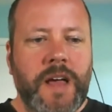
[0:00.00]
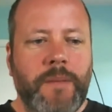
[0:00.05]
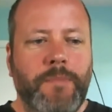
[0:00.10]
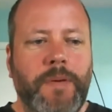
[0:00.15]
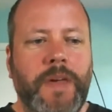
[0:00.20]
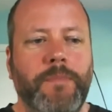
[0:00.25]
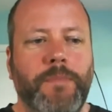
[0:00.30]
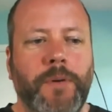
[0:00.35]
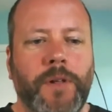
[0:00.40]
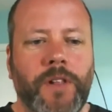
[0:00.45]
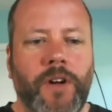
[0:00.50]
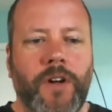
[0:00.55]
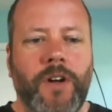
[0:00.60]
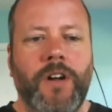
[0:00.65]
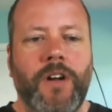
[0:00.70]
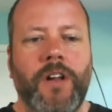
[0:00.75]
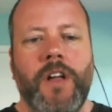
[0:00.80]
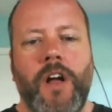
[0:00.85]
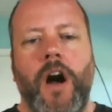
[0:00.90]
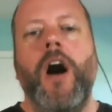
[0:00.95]
People
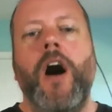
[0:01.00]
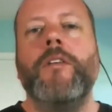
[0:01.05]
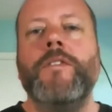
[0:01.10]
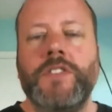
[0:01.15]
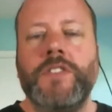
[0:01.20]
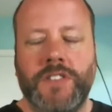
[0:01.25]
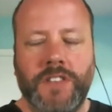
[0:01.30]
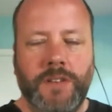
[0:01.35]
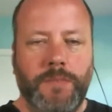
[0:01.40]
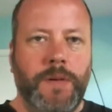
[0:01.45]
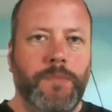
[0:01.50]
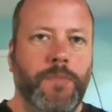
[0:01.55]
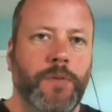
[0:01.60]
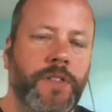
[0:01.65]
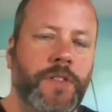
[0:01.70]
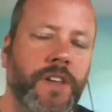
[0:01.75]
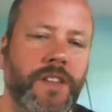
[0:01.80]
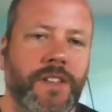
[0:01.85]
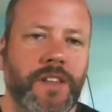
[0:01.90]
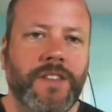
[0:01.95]

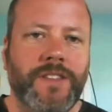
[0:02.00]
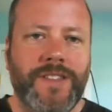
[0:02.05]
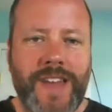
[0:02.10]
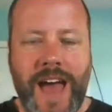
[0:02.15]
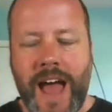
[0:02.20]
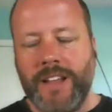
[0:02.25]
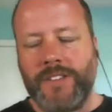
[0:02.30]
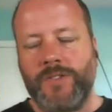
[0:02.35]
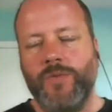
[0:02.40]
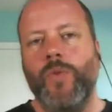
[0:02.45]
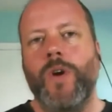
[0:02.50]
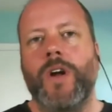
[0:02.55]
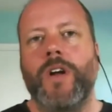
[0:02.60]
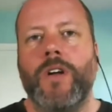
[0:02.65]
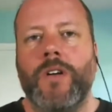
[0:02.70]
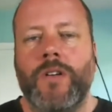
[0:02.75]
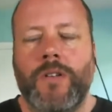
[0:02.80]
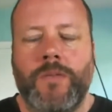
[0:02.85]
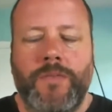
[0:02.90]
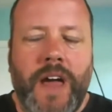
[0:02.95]
think that that's
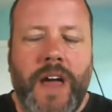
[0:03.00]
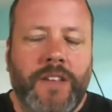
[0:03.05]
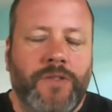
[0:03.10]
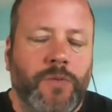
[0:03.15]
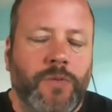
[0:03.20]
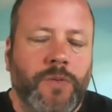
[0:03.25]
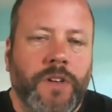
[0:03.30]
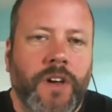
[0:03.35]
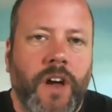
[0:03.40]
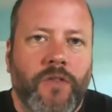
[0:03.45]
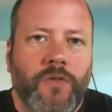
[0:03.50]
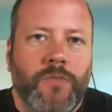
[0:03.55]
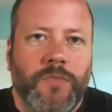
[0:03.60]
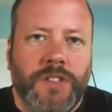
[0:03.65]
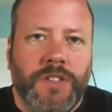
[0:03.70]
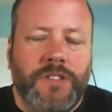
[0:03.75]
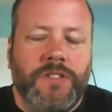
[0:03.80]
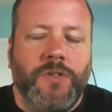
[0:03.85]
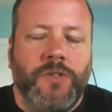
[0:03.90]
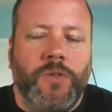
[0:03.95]
where the
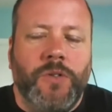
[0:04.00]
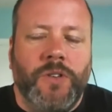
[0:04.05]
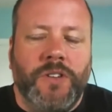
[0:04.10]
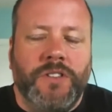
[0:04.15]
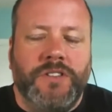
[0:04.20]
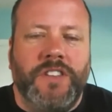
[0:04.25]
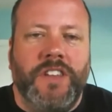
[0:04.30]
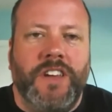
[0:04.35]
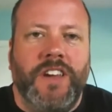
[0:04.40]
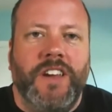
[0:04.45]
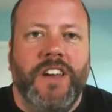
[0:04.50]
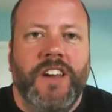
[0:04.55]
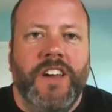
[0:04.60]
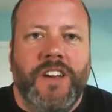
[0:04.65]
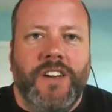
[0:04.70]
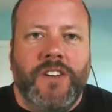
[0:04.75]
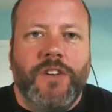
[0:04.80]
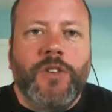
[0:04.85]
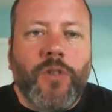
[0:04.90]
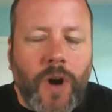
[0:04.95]
government stores the
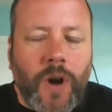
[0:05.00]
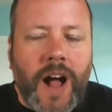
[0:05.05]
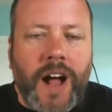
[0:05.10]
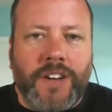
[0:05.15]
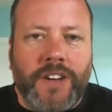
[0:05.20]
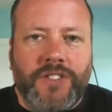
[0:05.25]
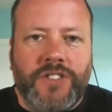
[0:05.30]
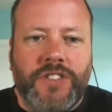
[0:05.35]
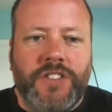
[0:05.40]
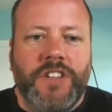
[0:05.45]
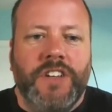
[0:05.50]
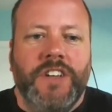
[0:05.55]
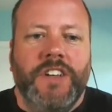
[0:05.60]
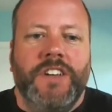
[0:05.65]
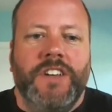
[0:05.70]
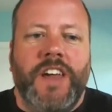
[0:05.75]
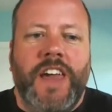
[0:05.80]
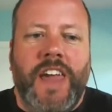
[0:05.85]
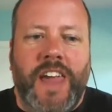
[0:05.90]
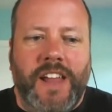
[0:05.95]
crashed
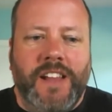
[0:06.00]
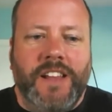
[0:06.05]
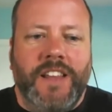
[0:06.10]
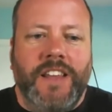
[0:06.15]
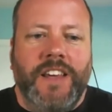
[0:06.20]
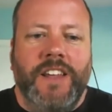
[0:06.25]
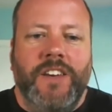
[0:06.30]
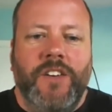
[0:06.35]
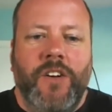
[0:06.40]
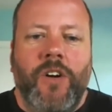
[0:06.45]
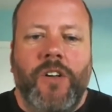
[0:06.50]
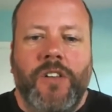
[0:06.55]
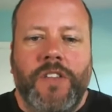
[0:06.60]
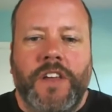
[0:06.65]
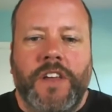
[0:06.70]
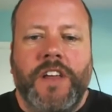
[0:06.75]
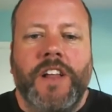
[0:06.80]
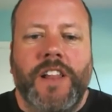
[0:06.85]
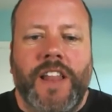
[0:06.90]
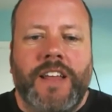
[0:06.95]
alien, all
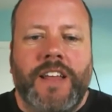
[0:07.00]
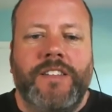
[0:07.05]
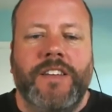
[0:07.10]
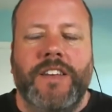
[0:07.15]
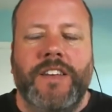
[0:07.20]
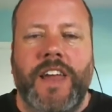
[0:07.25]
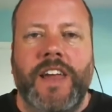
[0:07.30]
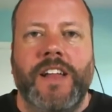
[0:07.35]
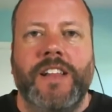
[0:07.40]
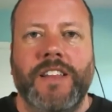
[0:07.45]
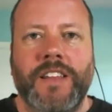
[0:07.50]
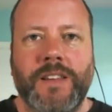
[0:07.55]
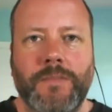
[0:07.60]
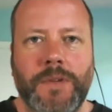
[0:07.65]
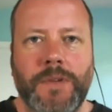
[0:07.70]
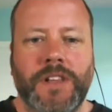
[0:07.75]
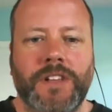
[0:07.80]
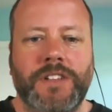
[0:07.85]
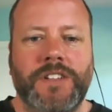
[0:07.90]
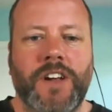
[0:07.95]
the collected alien
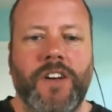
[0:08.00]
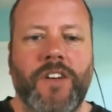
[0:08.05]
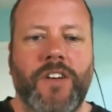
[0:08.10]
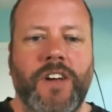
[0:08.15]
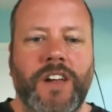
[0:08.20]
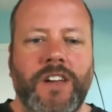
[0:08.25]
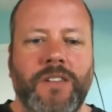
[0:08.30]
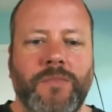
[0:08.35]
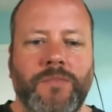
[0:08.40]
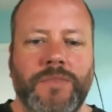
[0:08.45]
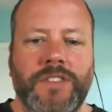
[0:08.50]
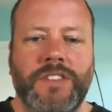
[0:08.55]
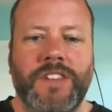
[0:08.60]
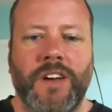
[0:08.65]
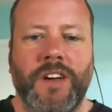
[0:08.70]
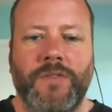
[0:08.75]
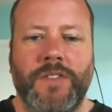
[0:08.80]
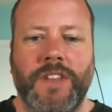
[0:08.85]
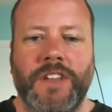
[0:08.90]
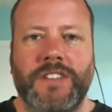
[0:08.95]
military
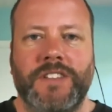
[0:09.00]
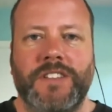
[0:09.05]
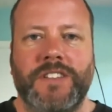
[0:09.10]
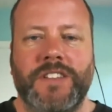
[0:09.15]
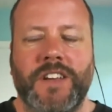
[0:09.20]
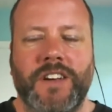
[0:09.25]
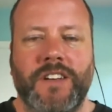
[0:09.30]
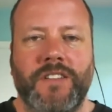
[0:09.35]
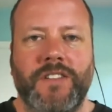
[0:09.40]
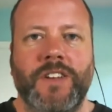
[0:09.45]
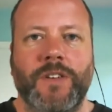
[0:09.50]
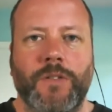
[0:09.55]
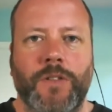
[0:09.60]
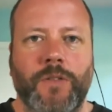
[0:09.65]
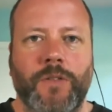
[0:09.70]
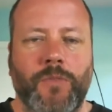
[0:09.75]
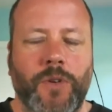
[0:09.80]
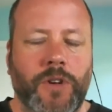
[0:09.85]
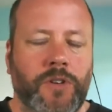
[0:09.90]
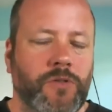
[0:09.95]
stuff that's,
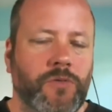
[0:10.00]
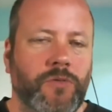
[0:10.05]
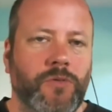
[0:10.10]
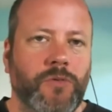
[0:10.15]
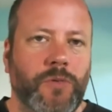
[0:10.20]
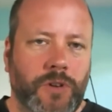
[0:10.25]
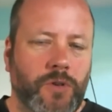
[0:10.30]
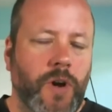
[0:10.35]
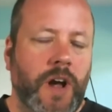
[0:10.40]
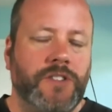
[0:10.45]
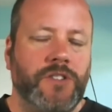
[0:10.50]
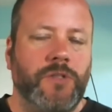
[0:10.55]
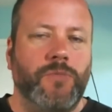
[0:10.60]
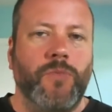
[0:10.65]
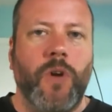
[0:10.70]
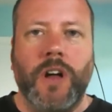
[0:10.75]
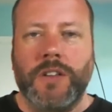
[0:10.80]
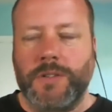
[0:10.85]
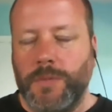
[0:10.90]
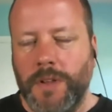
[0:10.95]
that crashed at
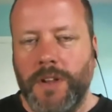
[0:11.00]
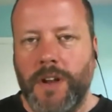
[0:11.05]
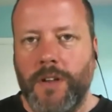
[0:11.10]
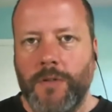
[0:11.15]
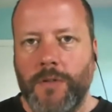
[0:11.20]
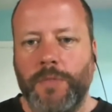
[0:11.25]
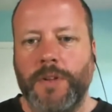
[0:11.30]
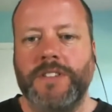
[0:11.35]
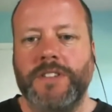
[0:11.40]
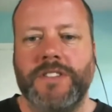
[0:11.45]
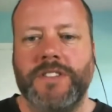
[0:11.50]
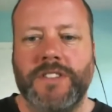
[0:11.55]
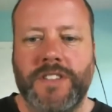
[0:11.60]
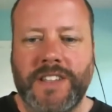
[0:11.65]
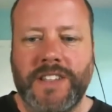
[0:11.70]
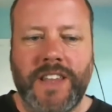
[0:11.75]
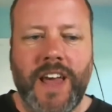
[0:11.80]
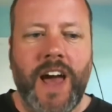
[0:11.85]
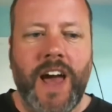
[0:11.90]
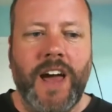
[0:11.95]
Roswell and other places
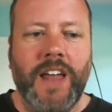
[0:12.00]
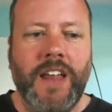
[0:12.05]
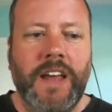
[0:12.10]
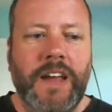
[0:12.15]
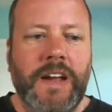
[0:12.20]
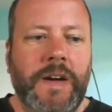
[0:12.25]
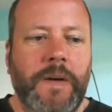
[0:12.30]
like that.